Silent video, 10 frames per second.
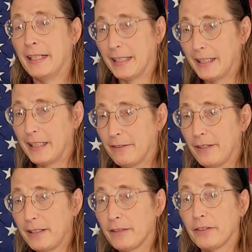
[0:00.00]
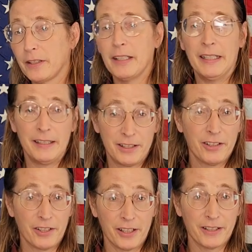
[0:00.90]
In the event of a
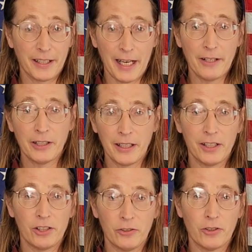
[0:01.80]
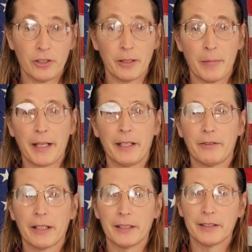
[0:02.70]
serious accounting issue during ballot
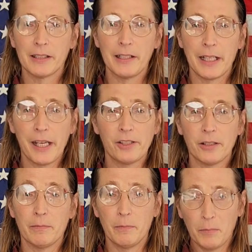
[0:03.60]
reconciliation,